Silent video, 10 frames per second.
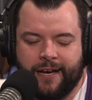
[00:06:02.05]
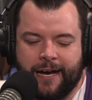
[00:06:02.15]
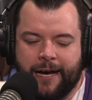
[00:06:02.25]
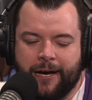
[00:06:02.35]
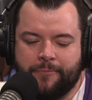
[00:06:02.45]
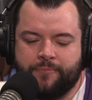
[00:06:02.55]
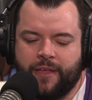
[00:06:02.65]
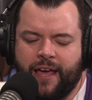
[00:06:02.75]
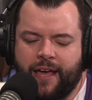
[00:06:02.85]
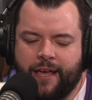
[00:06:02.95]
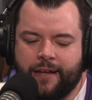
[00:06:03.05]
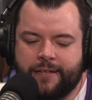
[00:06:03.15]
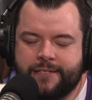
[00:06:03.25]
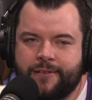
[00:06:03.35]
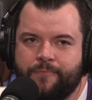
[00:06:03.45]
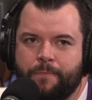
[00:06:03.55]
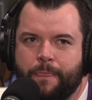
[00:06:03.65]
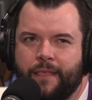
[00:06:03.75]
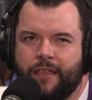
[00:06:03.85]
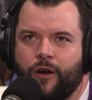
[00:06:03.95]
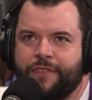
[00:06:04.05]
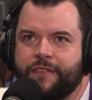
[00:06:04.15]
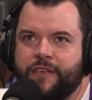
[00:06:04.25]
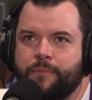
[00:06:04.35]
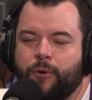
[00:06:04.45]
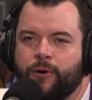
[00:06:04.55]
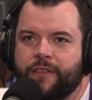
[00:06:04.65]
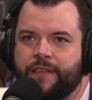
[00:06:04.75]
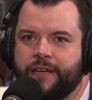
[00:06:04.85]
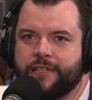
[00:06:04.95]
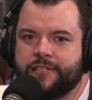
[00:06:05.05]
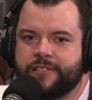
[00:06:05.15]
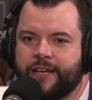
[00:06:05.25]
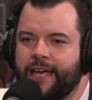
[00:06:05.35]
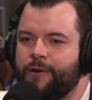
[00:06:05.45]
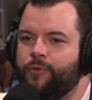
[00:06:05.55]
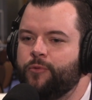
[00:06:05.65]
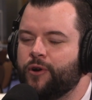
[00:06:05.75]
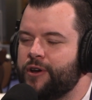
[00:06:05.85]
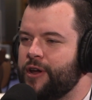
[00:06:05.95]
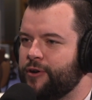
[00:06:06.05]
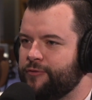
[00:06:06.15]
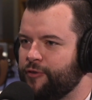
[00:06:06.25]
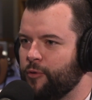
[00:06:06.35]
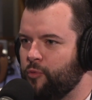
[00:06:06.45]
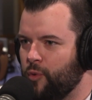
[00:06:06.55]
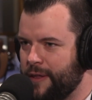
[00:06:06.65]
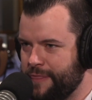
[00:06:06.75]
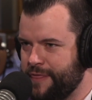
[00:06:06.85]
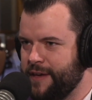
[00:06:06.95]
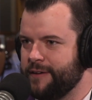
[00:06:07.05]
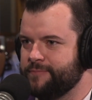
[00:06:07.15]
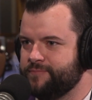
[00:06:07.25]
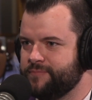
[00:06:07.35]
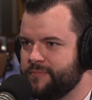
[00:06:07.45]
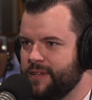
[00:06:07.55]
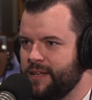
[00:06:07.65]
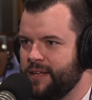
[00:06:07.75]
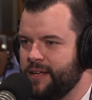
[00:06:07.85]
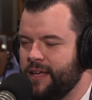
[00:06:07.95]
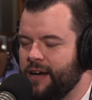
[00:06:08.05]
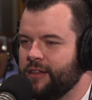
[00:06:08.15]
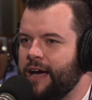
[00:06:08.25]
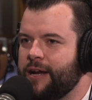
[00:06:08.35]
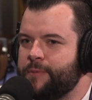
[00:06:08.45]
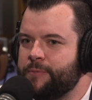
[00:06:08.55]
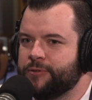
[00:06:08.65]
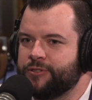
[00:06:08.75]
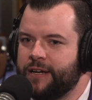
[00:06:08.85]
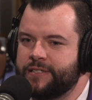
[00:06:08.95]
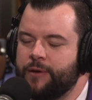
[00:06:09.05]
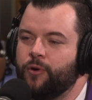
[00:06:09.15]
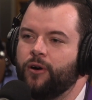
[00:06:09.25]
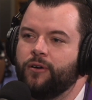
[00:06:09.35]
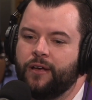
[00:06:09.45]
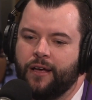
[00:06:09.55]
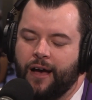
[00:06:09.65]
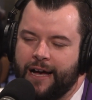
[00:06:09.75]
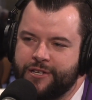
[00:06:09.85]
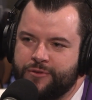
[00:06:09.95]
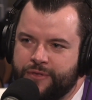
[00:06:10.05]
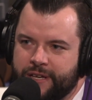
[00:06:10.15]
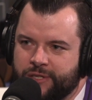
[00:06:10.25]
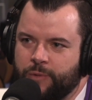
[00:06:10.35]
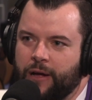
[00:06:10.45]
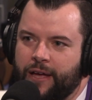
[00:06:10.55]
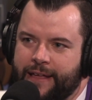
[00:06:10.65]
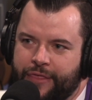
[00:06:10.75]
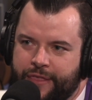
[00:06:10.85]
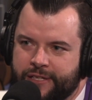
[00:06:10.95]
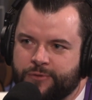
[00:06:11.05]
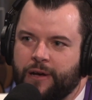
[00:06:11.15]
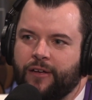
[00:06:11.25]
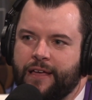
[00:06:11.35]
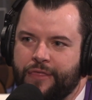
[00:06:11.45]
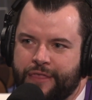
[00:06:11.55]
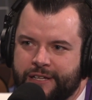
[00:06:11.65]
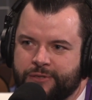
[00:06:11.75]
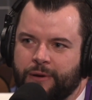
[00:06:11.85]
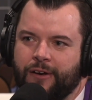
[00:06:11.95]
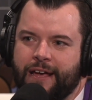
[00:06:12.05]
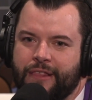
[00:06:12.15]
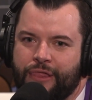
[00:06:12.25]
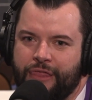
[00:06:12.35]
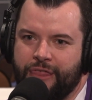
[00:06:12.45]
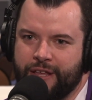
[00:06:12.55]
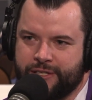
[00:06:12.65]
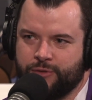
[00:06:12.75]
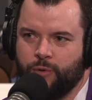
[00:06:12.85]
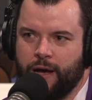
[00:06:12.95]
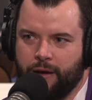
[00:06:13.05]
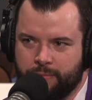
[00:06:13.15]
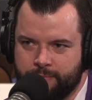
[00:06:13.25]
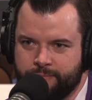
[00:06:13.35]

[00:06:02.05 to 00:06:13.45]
And I think the important thing is it's like, hey, we were known for one thing. And a lot of people try to say, well, I do this well, and this well, and this well, and this well.